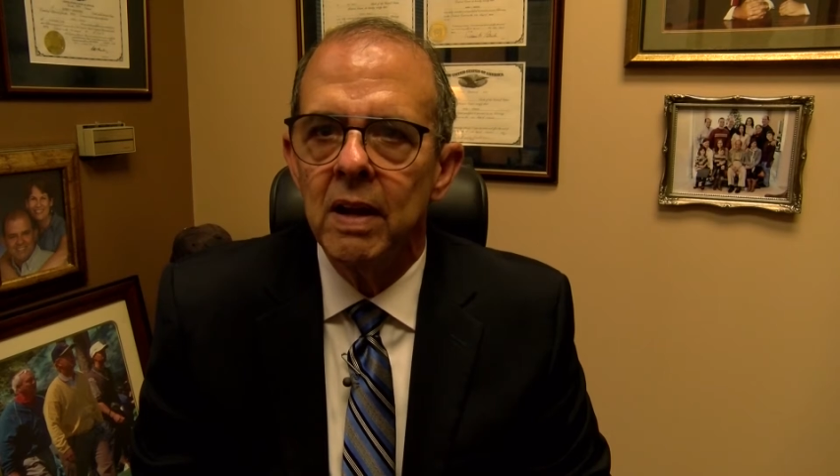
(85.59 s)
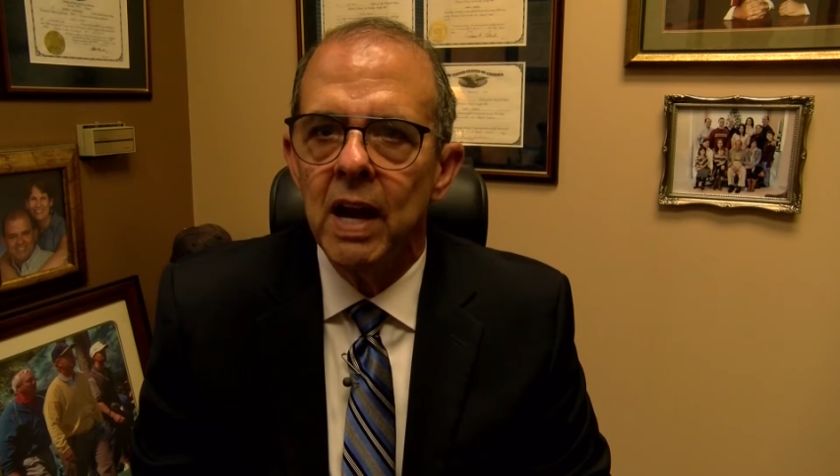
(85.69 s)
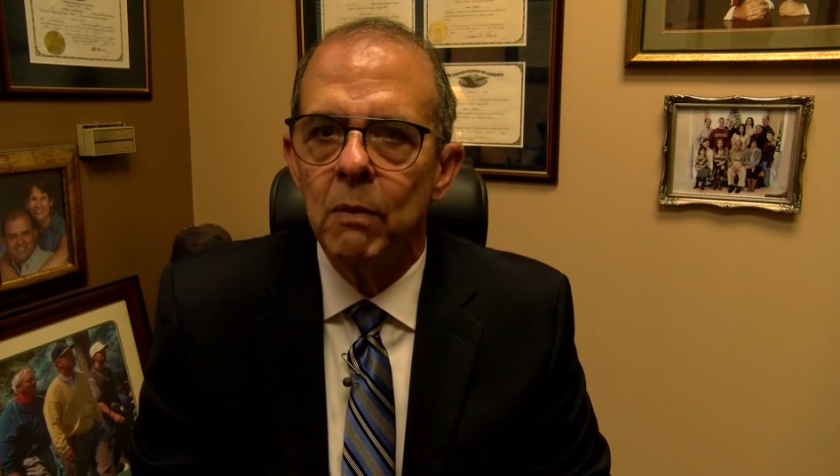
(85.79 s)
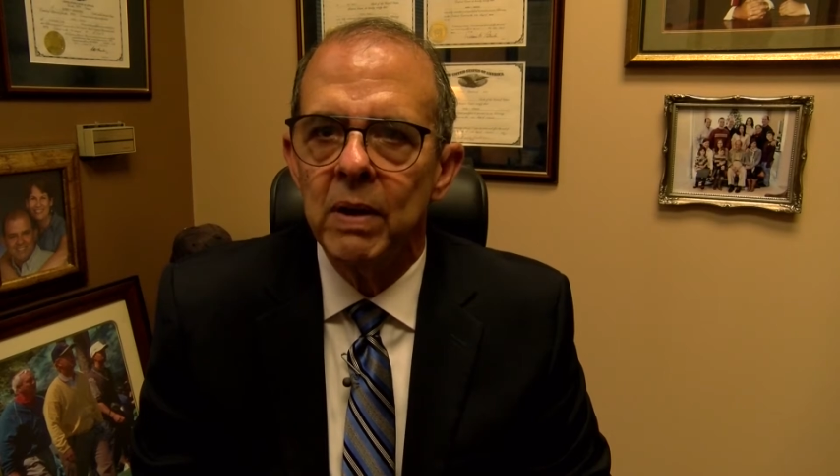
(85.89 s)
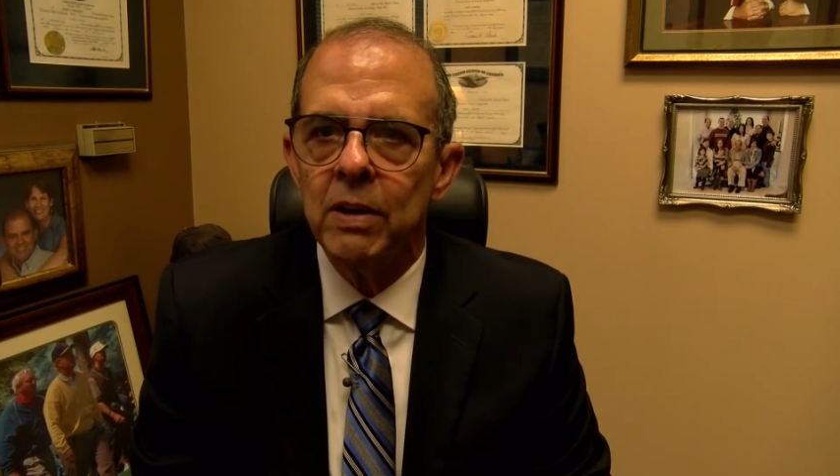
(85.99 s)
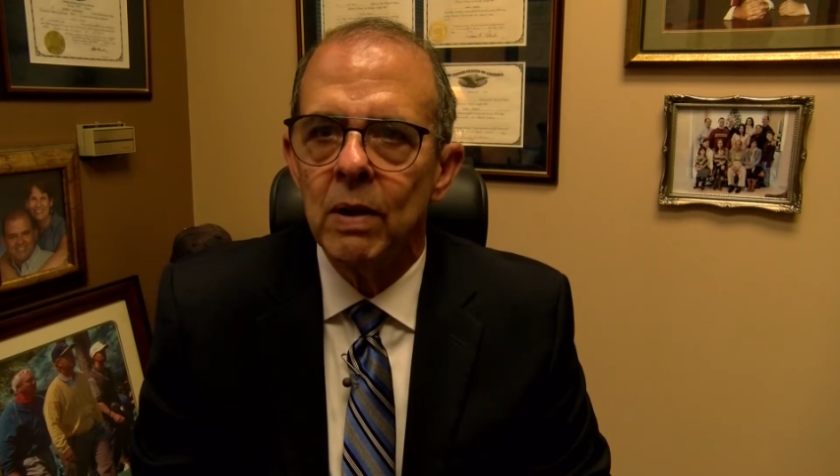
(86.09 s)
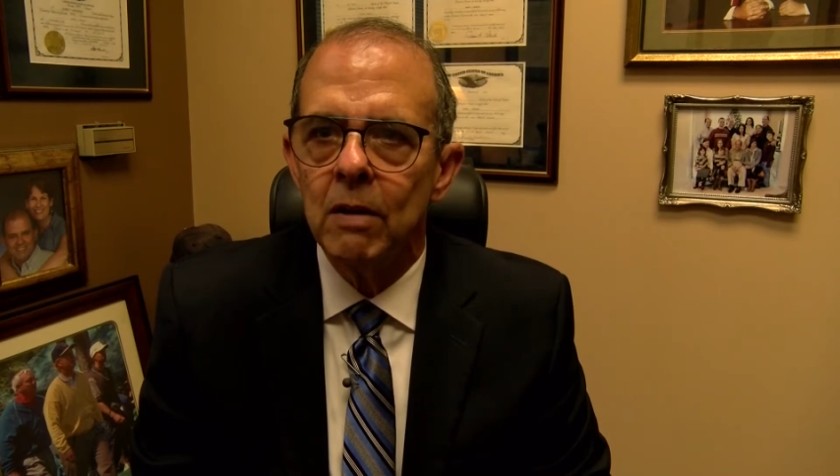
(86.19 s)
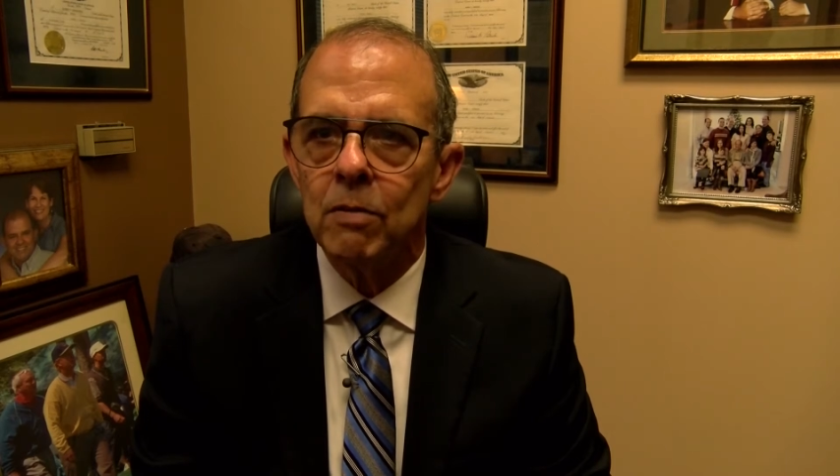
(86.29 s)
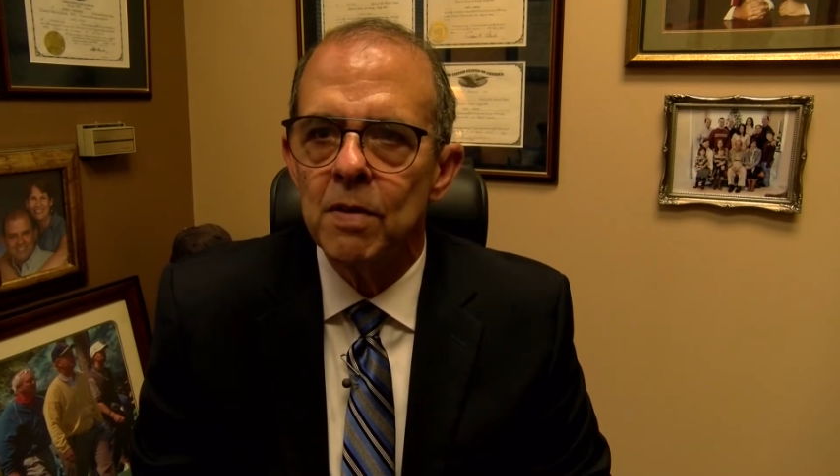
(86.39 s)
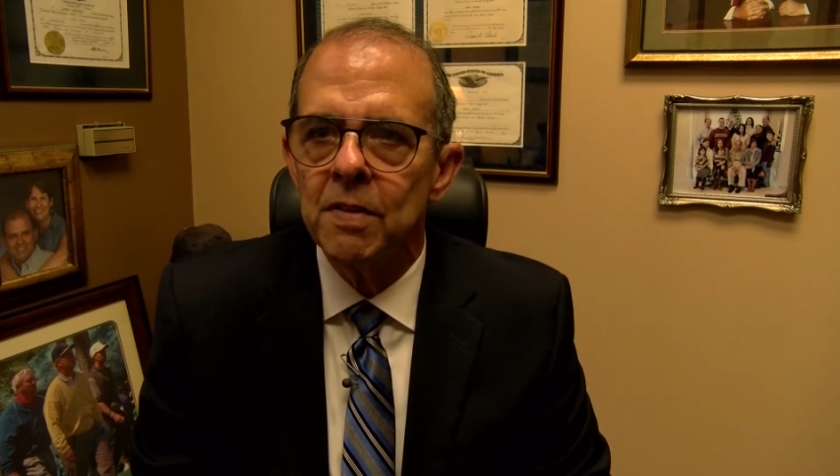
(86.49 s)
and we know how
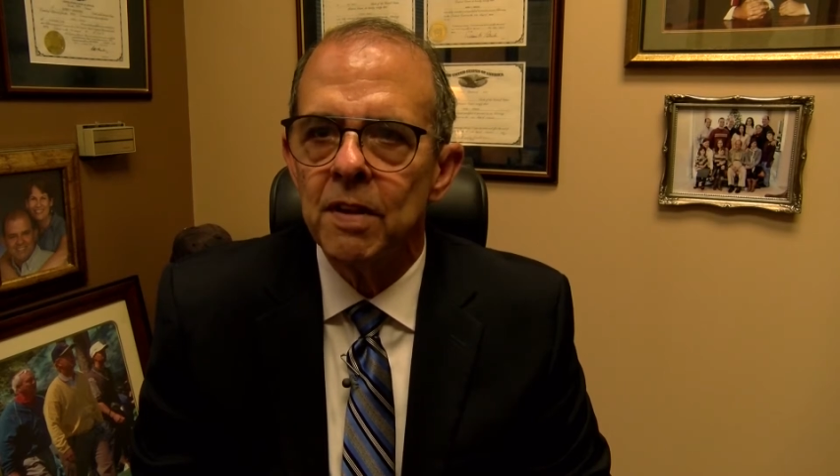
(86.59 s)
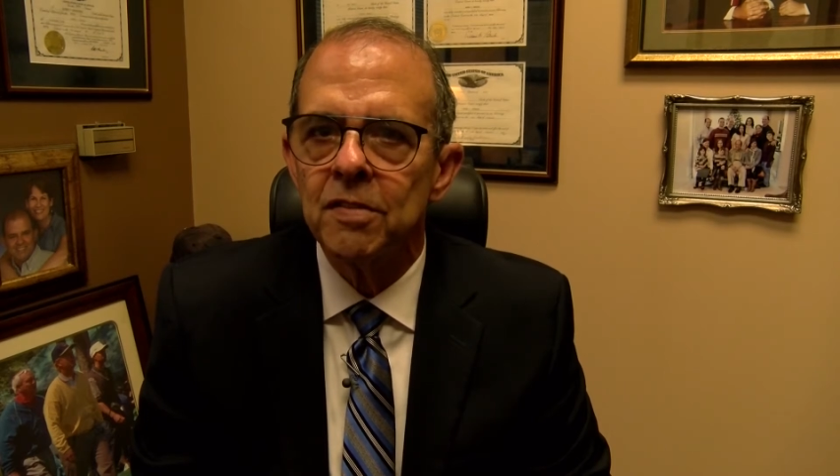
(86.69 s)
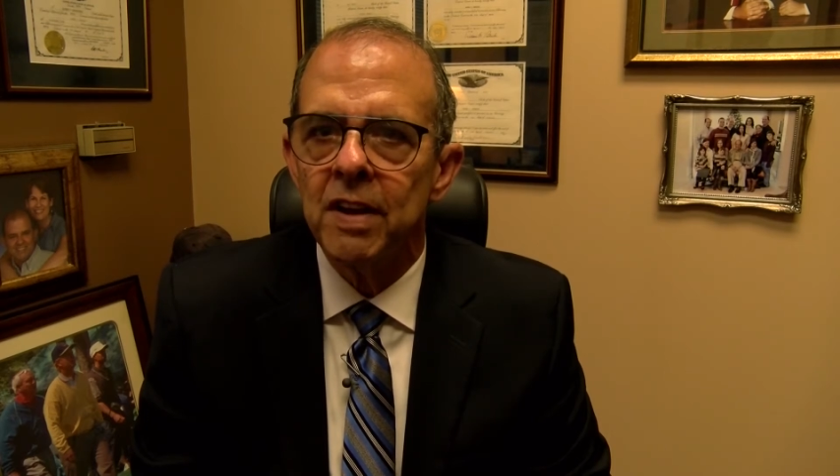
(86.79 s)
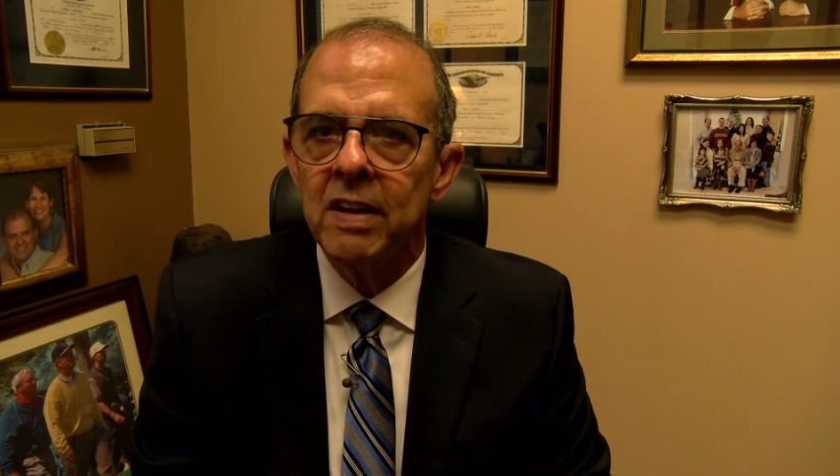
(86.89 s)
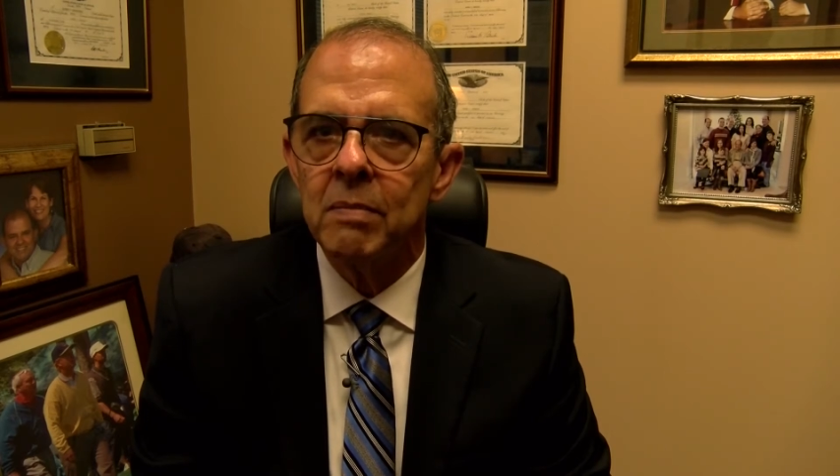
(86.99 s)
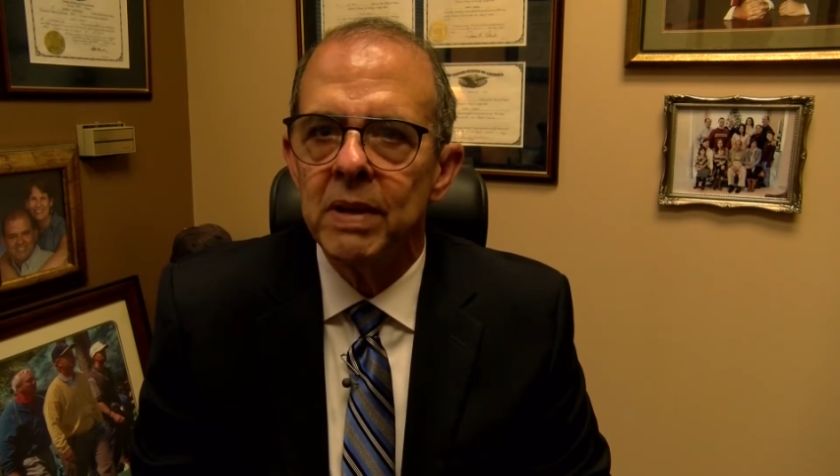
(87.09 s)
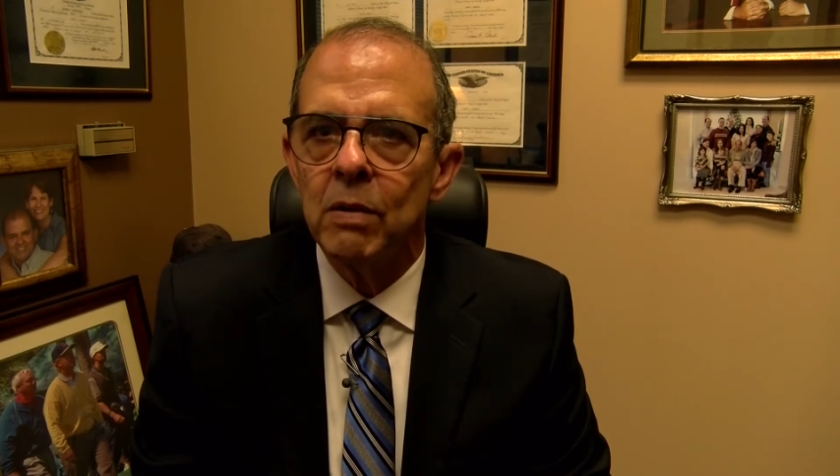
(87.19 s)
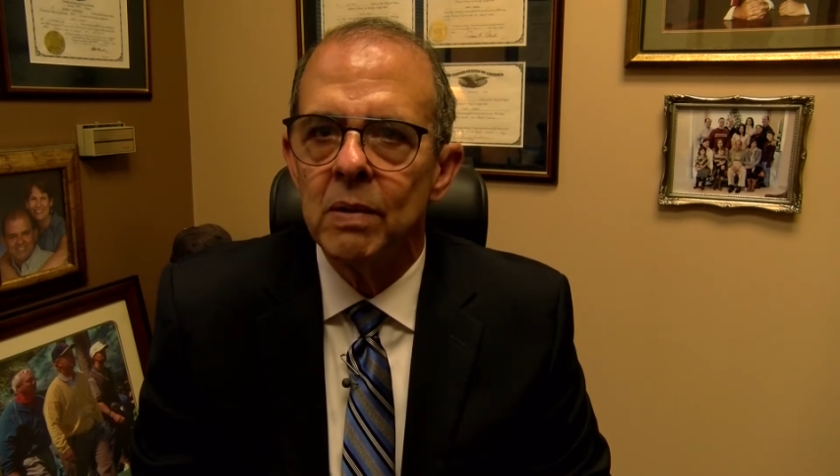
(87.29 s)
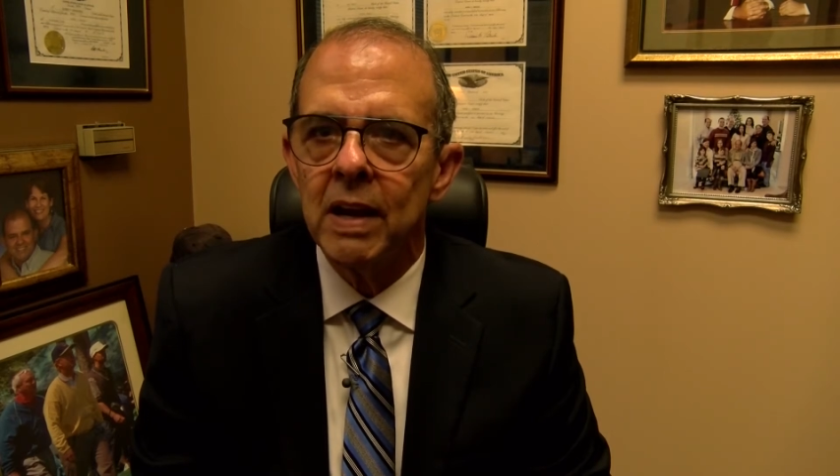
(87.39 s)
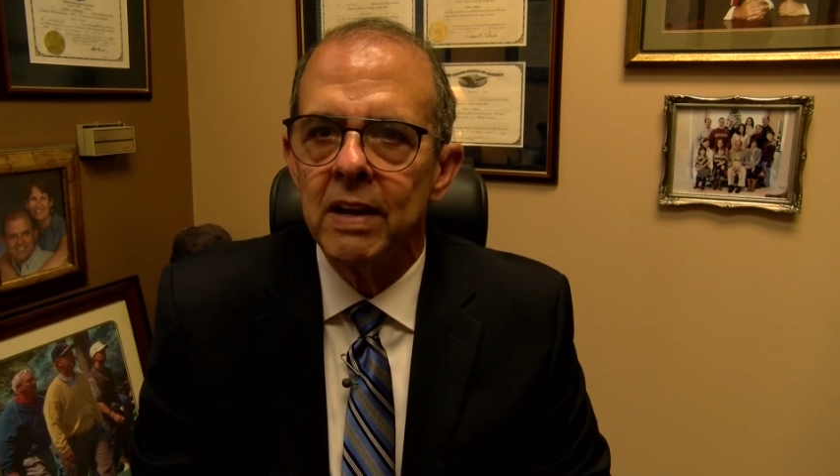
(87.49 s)
ruthless they can be
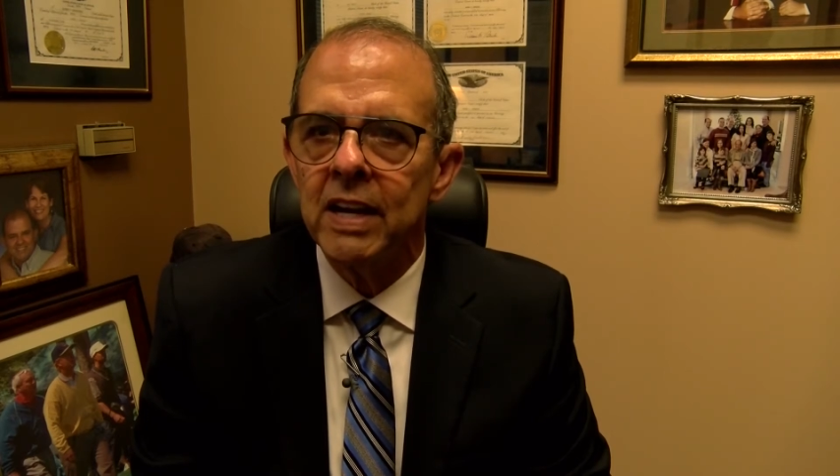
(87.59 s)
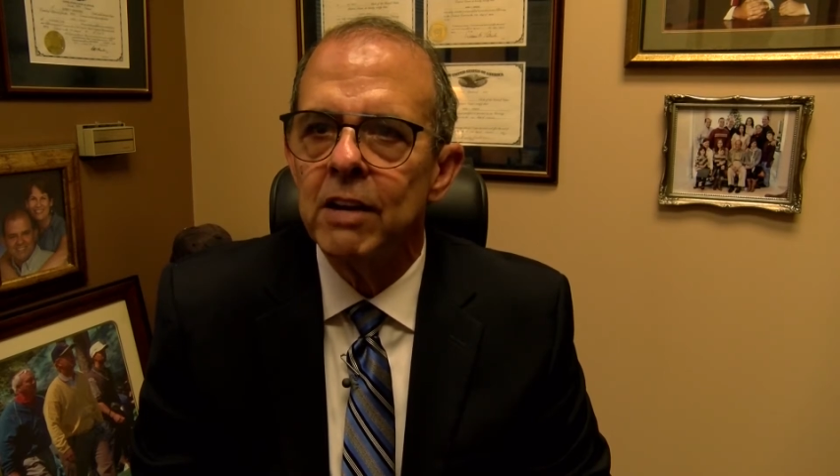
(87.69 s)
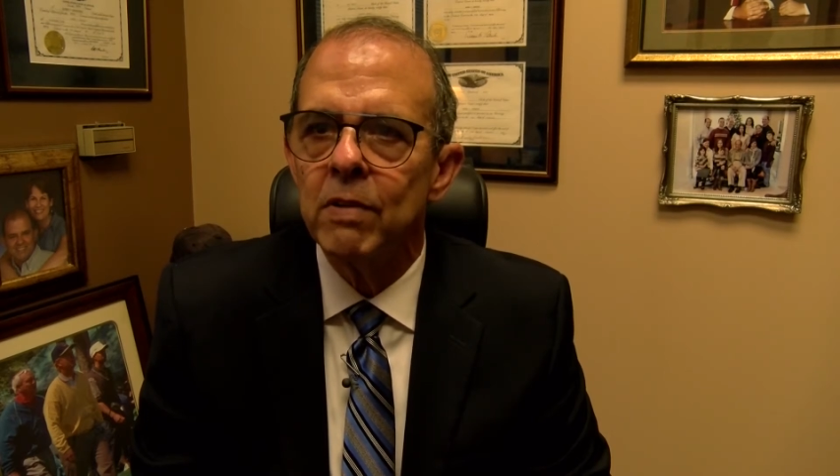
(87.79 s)
without any